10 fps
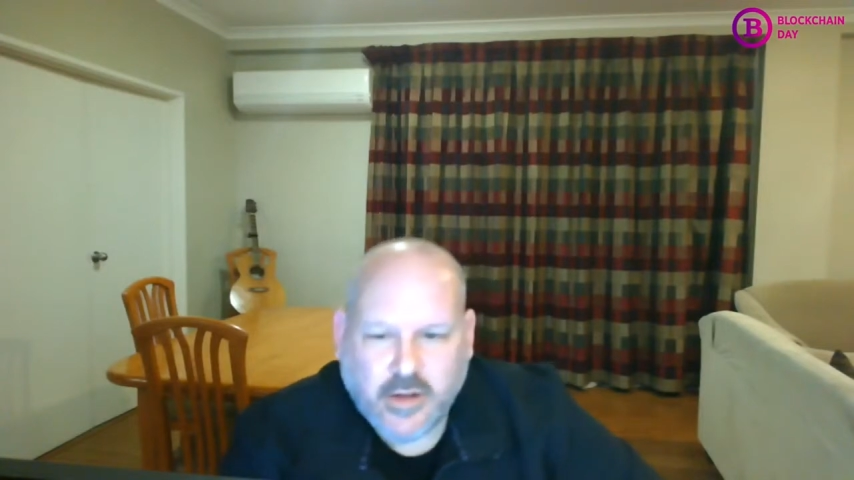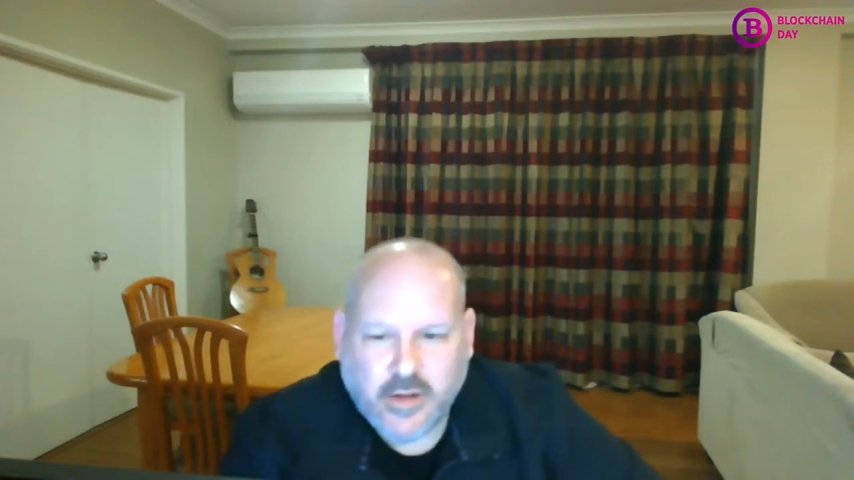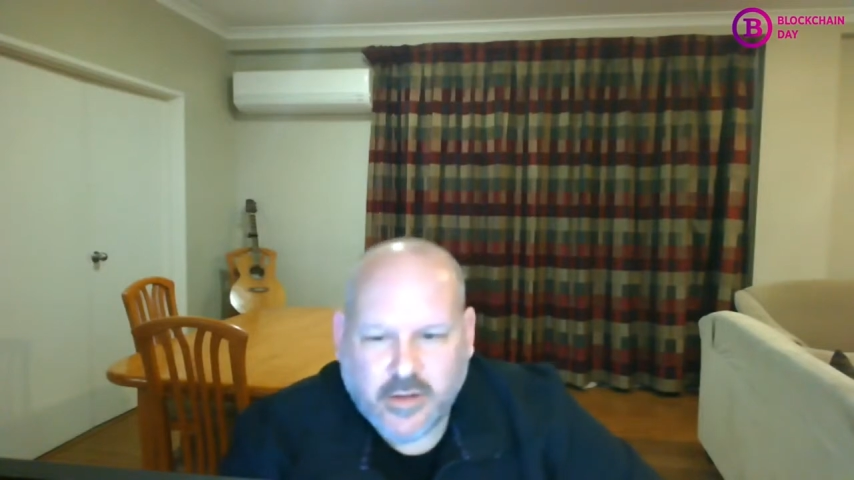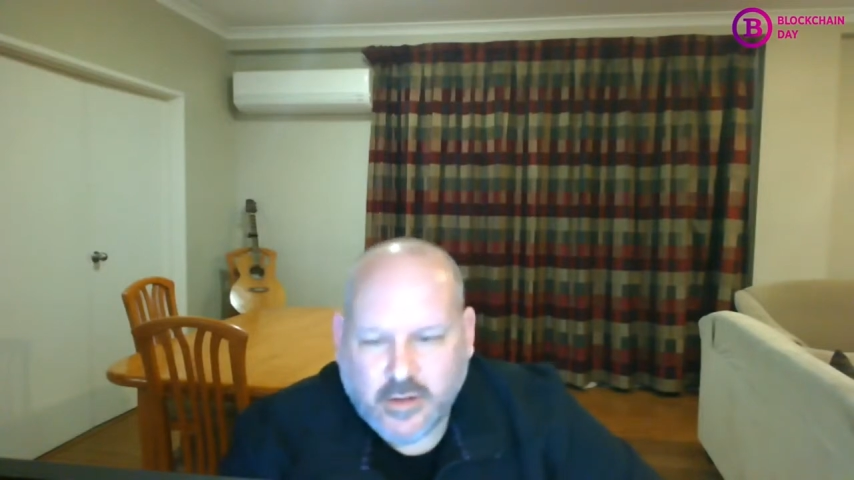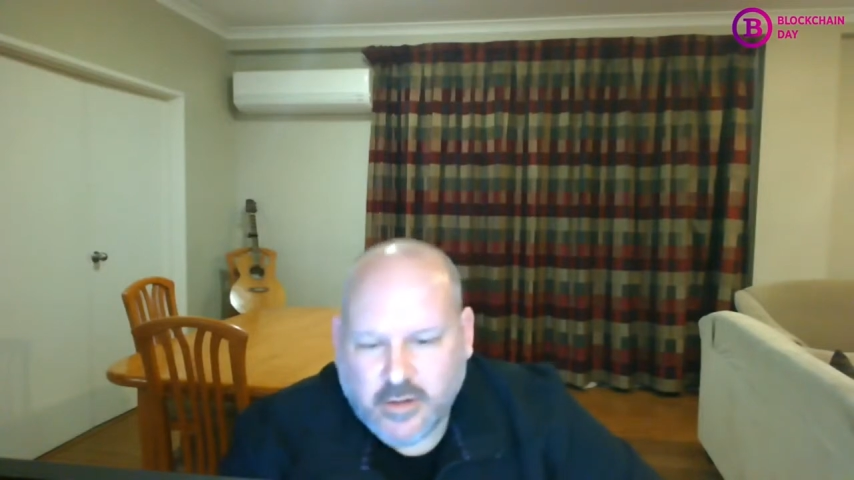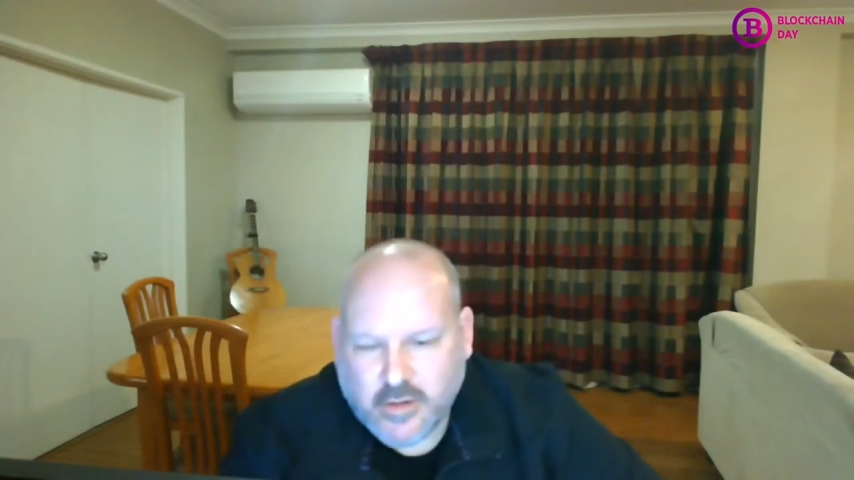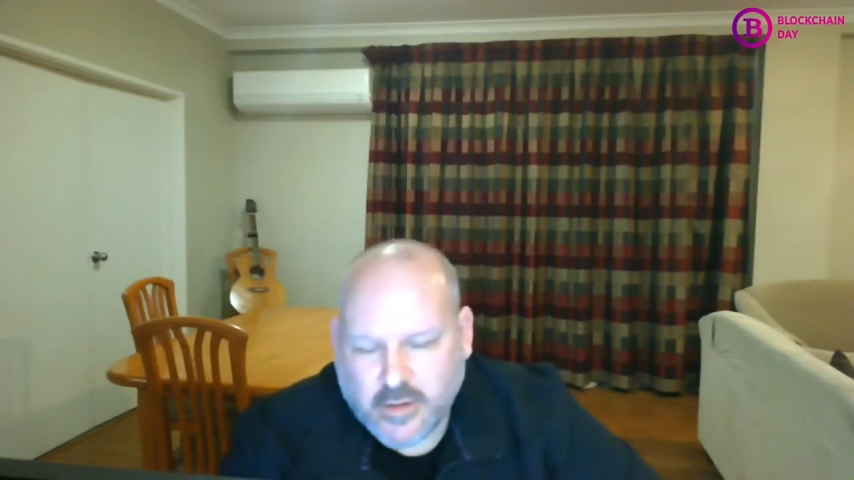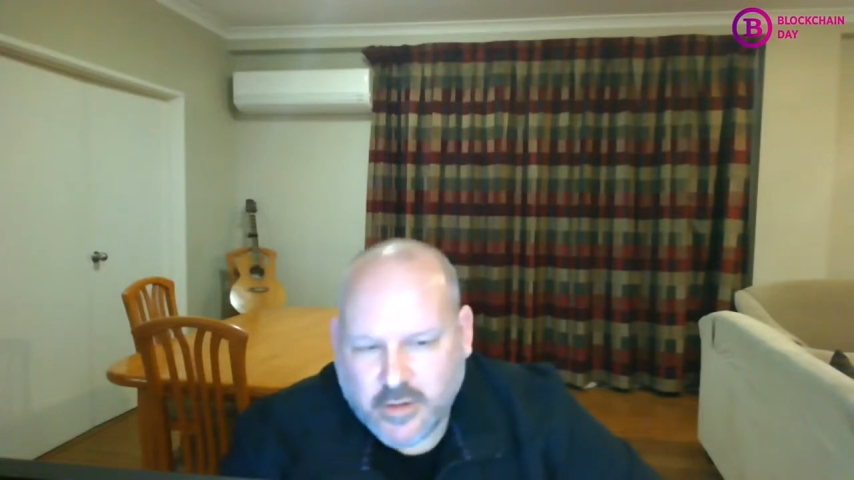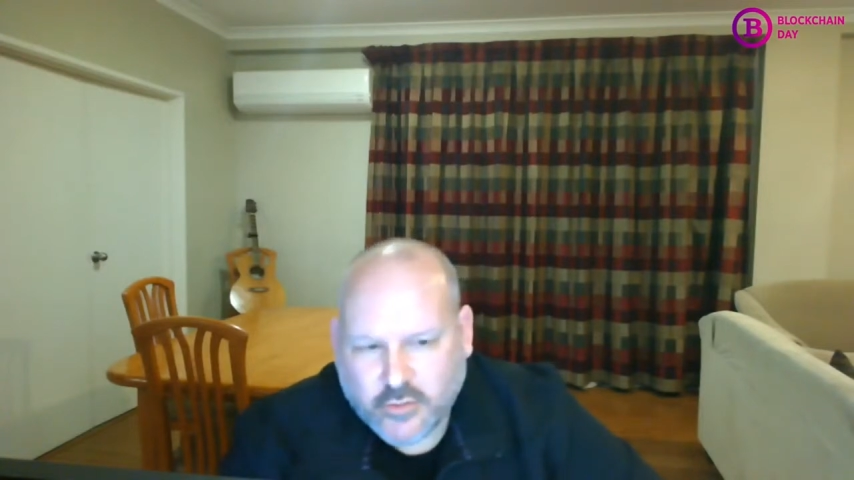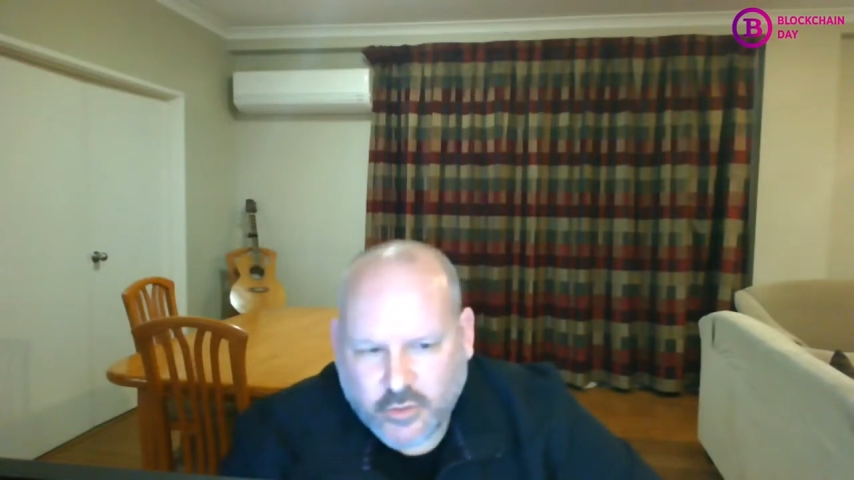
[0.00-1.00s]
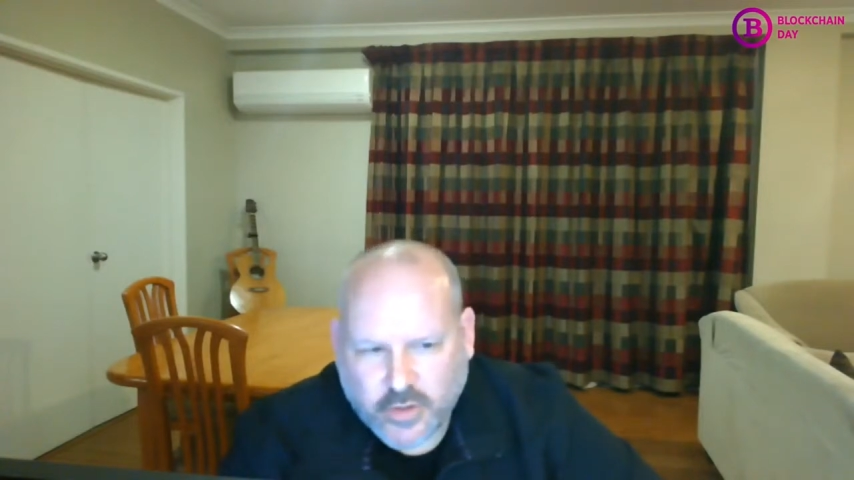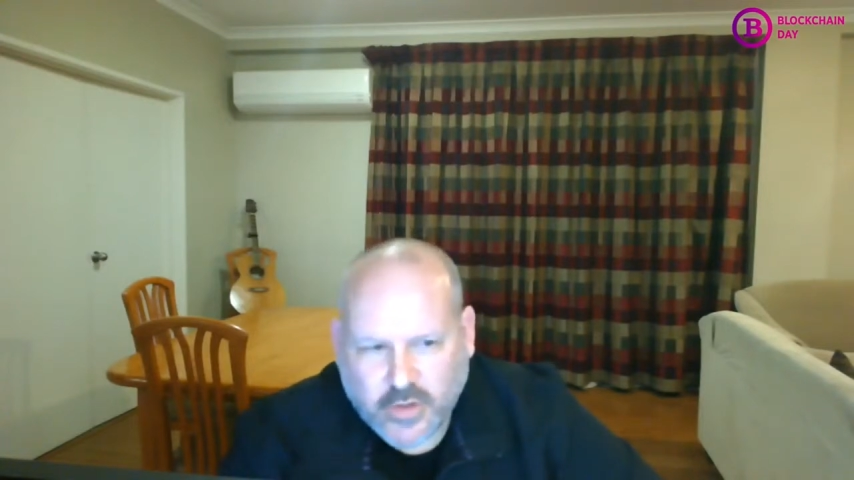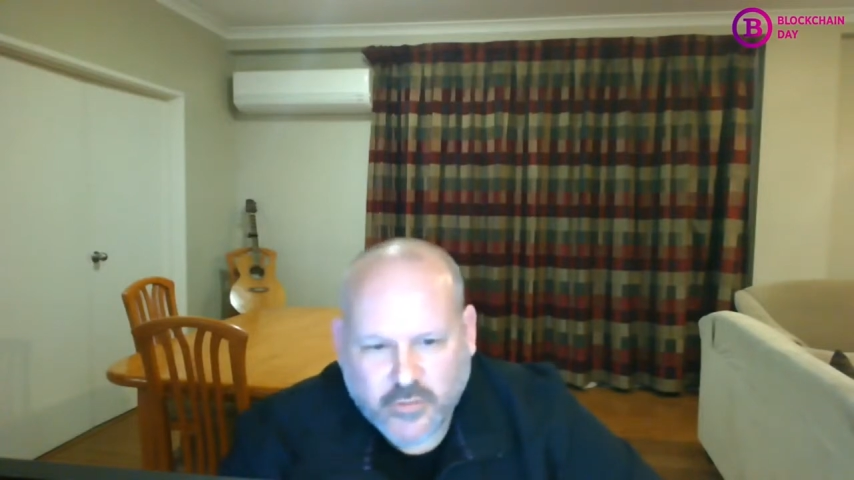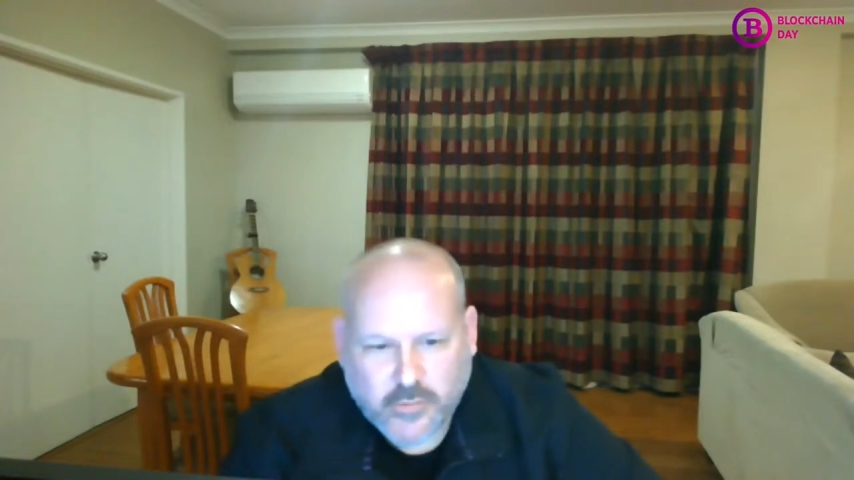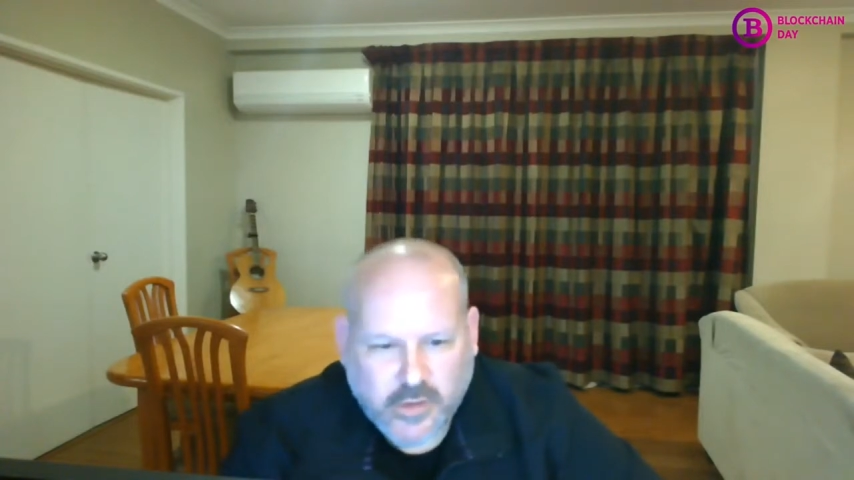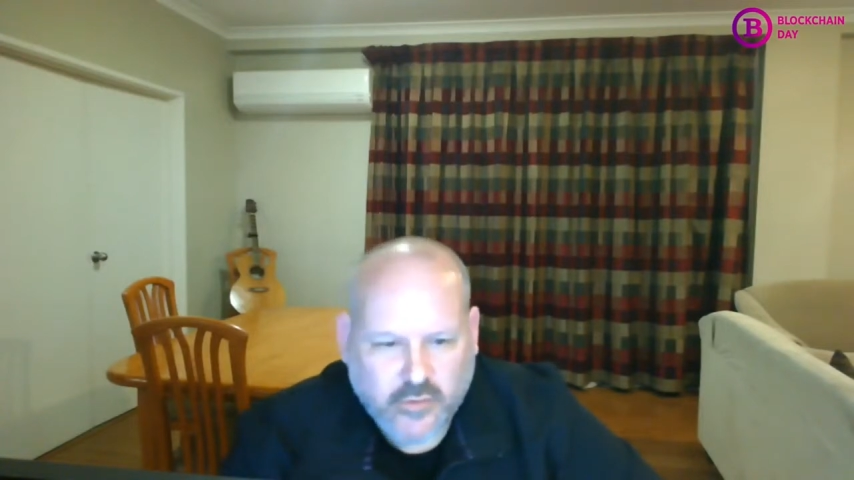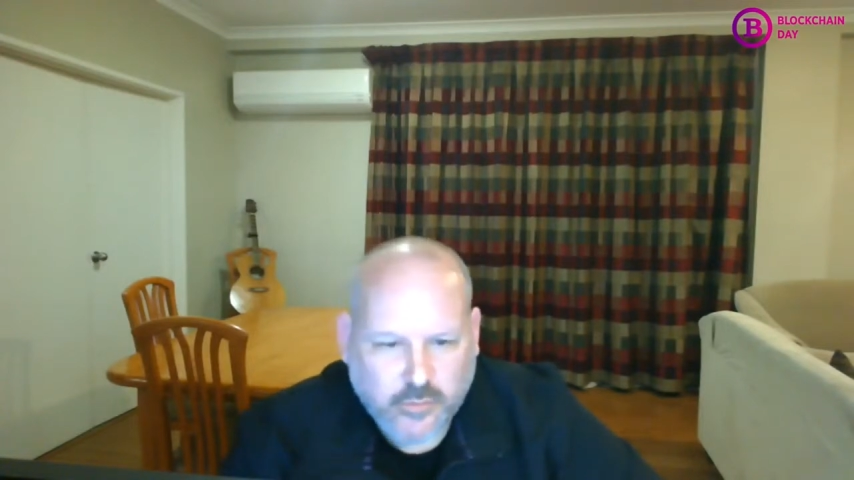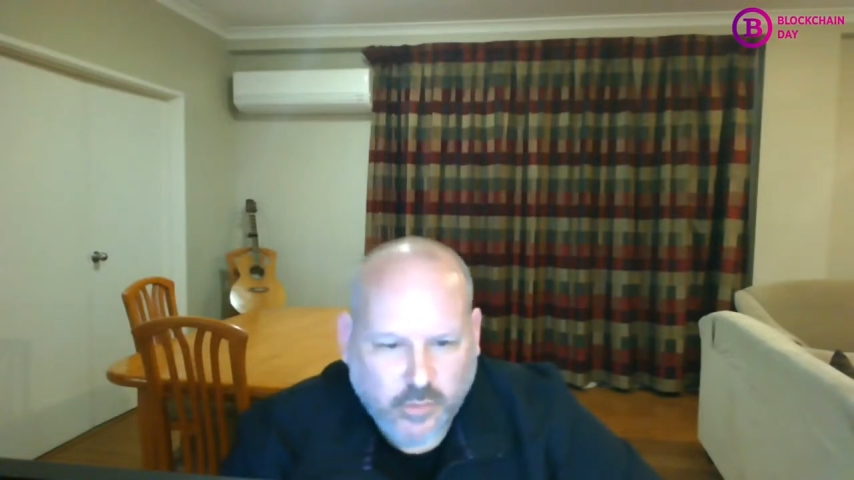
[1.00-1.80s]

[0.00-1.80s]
and the industry transformation